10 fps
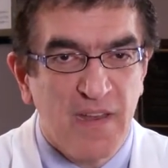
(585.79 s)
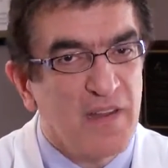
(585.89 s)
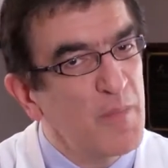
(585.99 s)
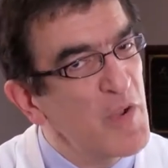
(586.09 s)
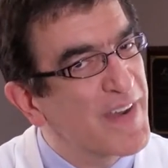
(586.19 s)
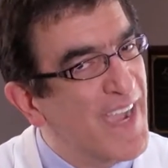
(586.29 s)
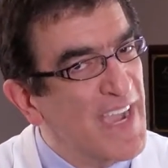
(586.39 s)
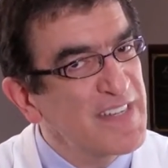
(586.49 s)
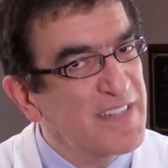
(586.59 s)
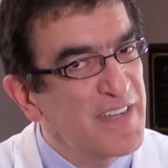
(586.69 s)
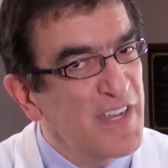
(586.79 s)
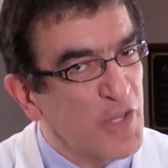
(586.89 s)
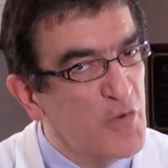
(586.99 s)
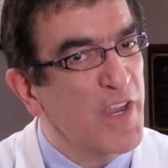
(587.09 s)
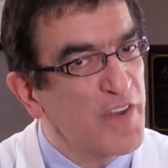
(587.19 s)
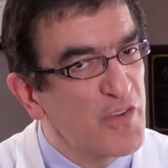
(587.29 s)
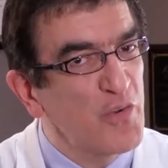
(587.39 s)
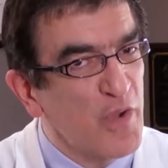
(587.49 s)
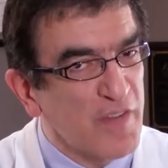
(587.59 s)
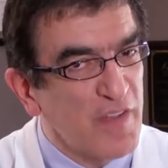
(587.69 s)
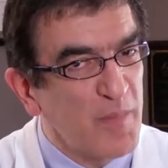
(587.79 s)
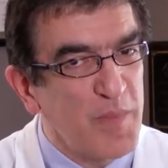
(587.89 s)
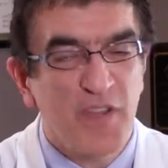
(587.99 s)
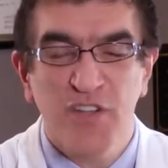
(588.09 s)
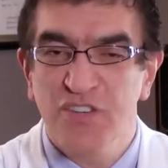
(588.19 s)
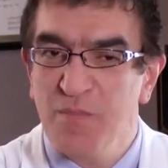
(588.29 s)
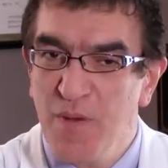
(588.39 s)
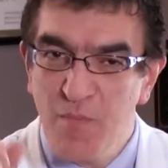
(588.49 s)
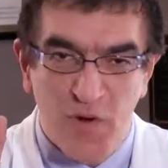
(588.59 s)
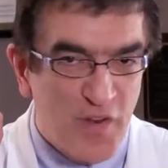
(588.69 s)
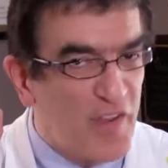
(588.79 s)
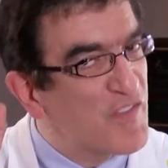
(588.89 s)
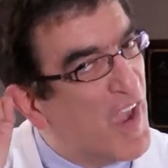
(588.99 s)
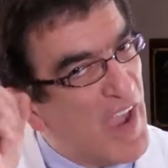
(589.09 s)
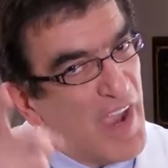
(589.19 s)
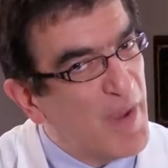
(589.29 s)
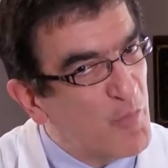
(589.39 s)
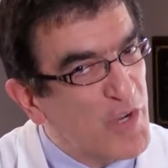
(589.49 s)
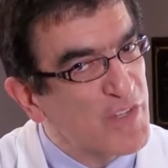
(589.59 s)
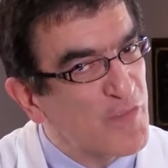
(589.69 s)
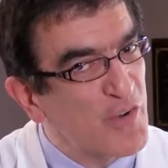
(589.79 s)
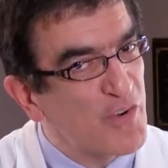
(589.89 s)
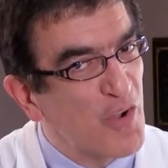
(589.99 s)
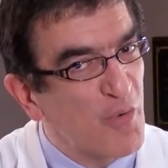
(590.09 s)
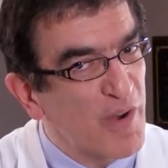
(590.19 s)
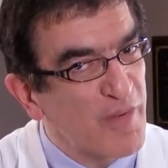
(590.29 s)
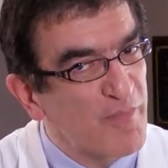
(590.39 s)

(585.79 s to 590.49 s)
Come on, guys. You can do it. Because remember, time waits for no one.